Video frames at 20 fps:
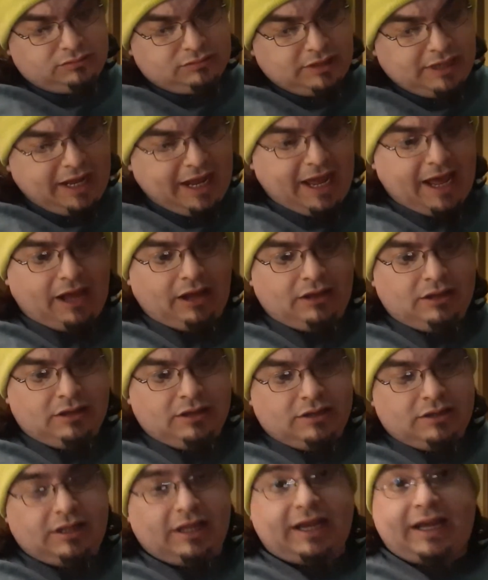yeah,
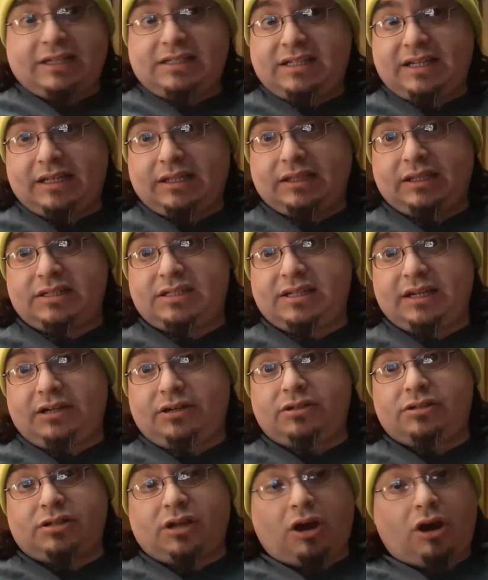like I said, the
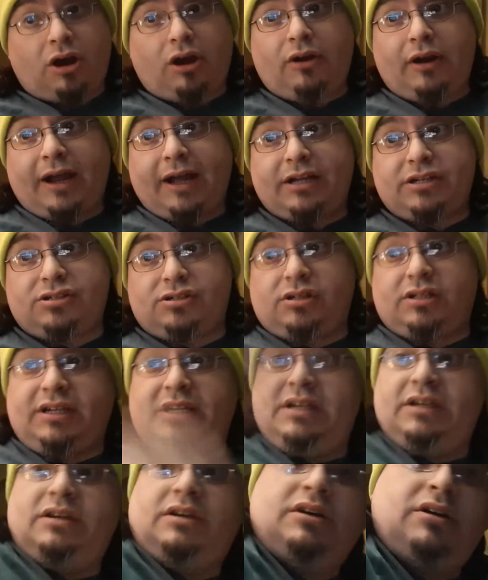stickers are actually